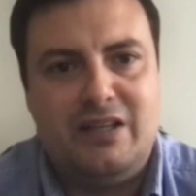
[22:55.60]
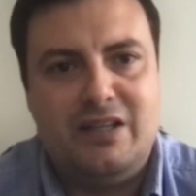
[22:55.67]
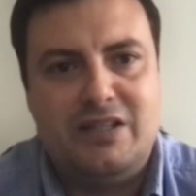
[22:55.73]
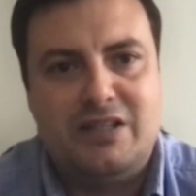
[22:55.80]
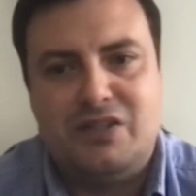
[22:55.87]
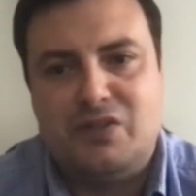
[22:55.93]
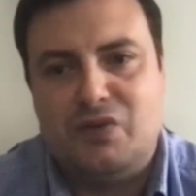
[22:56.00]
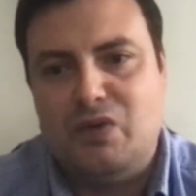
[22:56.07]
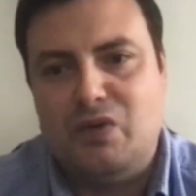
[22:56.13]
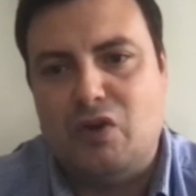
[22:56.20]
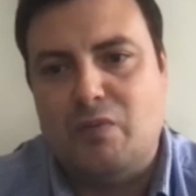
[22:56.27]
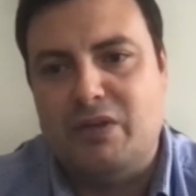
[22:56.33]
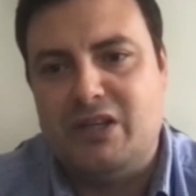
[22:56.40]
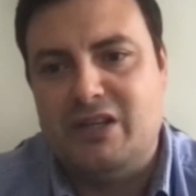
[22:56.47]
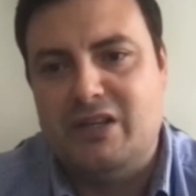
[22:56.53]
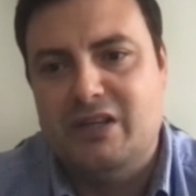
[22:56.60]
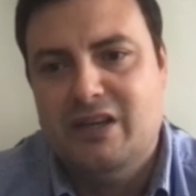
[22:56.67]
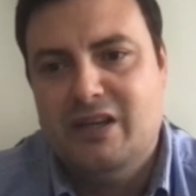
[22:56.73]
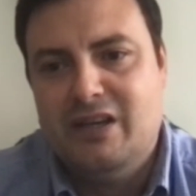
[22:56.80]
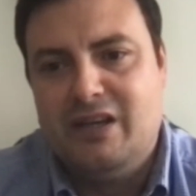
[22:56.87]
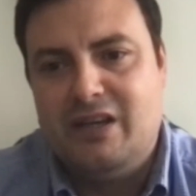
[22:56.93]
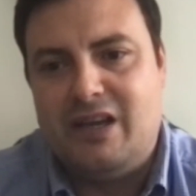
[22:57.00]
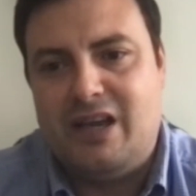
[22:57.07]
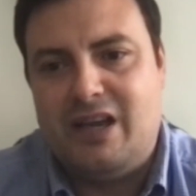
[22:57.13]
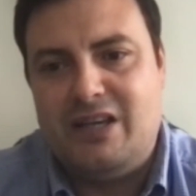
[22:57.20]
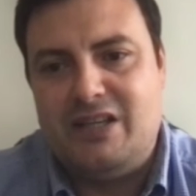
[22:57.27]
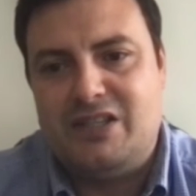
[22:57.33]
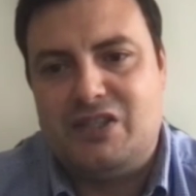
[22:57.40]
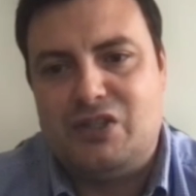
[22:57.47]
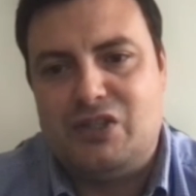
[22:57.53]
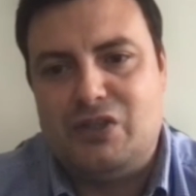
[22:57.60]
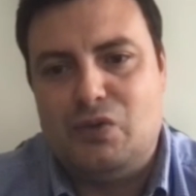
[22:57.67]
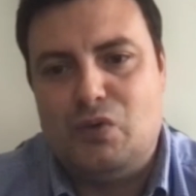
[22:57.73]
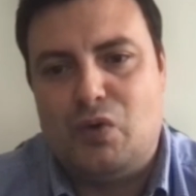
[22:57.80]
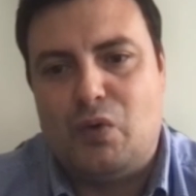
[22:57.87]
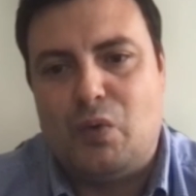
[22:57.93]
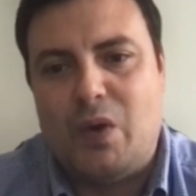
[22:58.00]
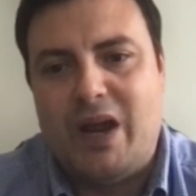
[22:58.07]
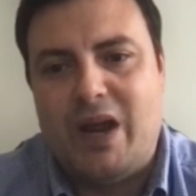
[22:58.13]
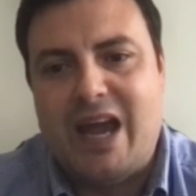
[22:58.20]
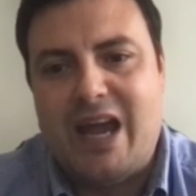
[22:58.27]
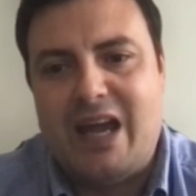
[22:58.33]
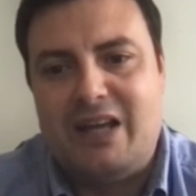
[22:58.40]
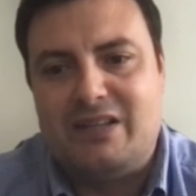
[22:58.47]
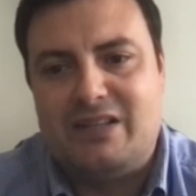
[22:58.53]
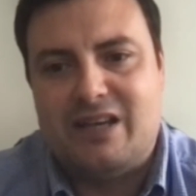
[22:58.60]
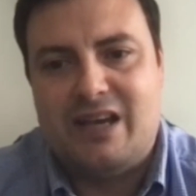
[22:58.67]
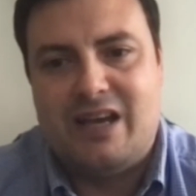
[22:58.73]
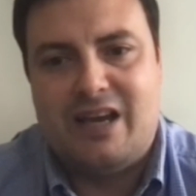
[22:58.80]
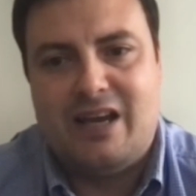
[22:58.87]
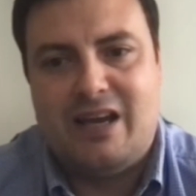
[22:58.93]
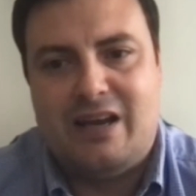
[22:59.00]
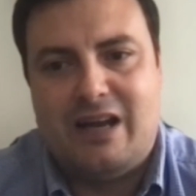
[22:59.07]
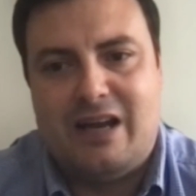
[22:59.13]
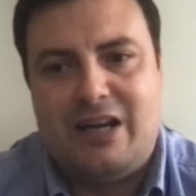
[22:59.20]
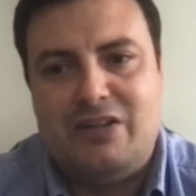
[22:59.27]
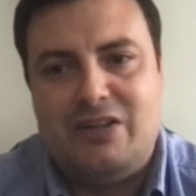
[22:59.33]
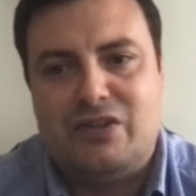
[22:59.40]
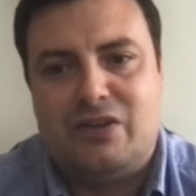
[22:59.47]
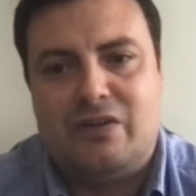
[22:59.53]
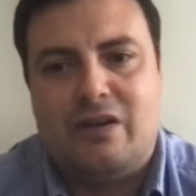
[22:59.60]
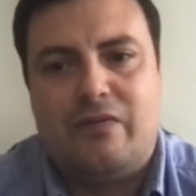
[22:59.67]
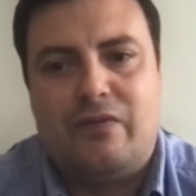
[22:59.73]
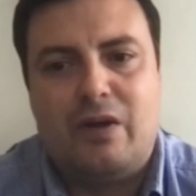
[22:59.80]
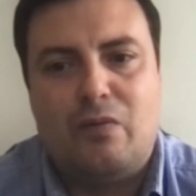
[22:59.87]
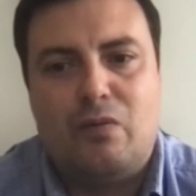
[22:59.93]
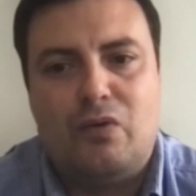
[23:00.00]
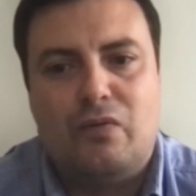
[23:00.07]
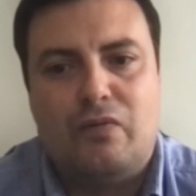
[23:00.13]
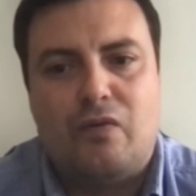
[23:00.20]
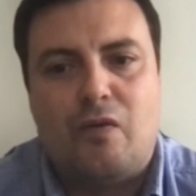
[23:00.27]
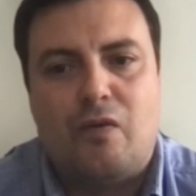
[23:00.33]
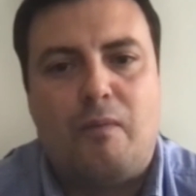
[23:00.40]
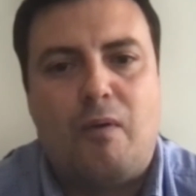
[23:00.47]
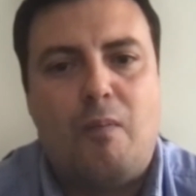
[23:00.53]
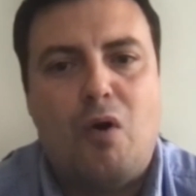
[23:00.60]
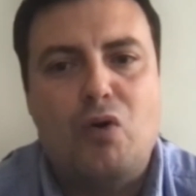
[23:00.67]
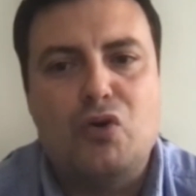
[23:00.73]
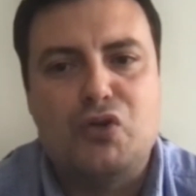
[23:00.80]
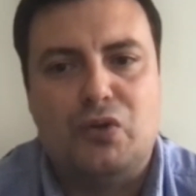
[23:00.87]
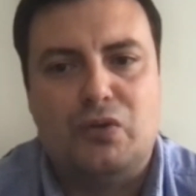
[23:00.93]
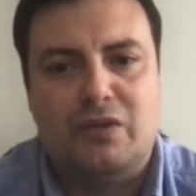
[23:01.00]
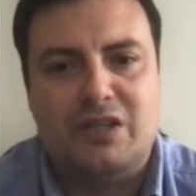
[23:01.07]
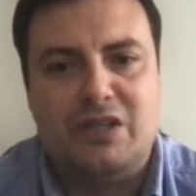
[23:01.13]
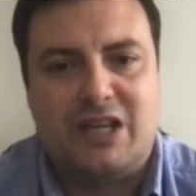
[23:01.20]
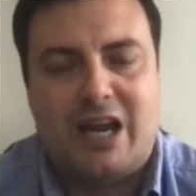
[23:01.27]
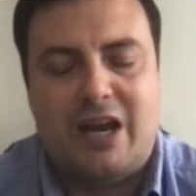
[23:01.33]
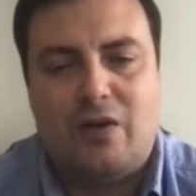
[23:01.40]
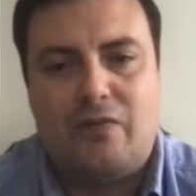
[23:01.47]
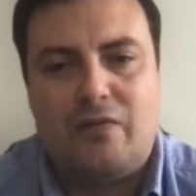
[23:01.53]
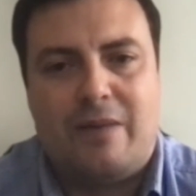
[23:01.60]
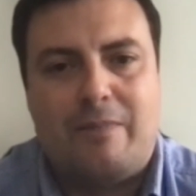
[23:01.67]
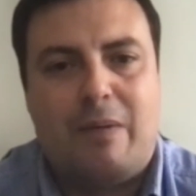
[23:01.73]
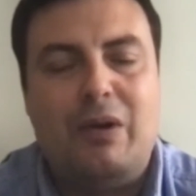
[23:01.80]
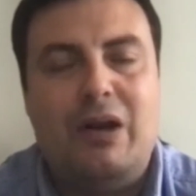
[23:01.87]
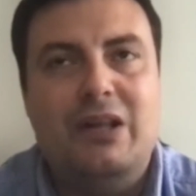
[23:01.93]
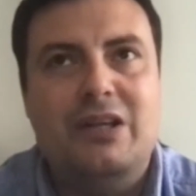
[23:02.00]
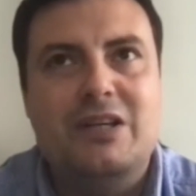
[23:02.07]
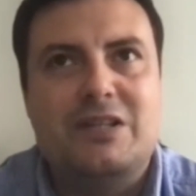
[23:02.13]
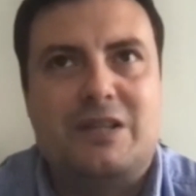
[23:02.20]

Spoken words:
steering committee, is to create an internal framework for promotion this kind of capabilities.